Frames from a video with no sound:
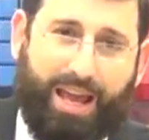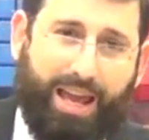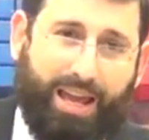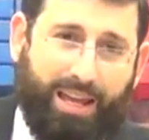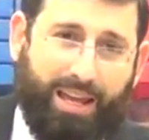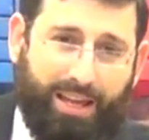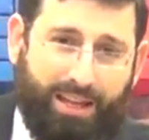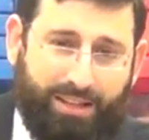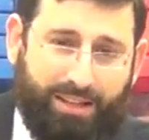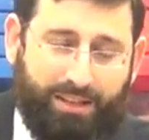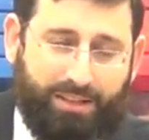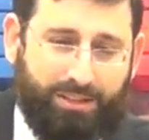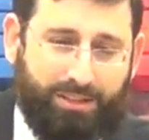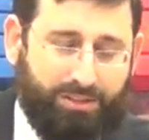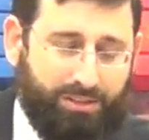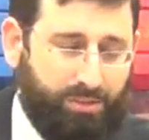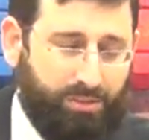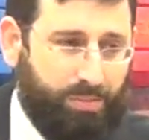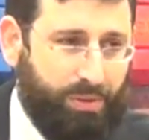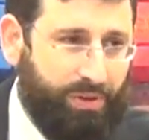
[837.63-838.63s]
a
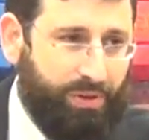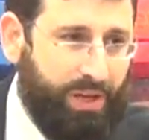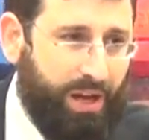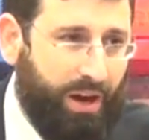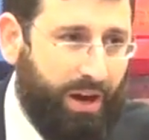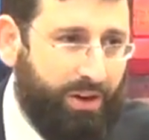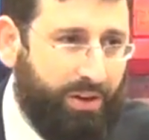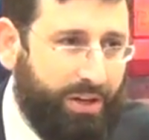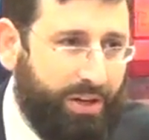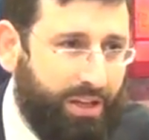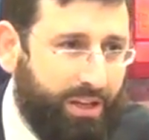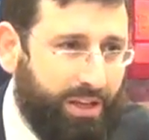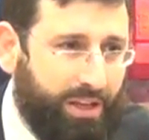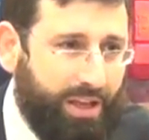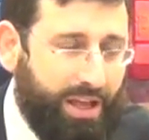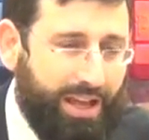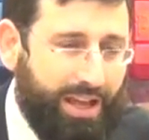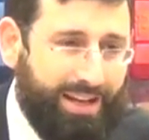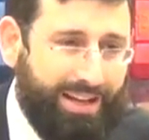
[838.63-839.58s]
superiority,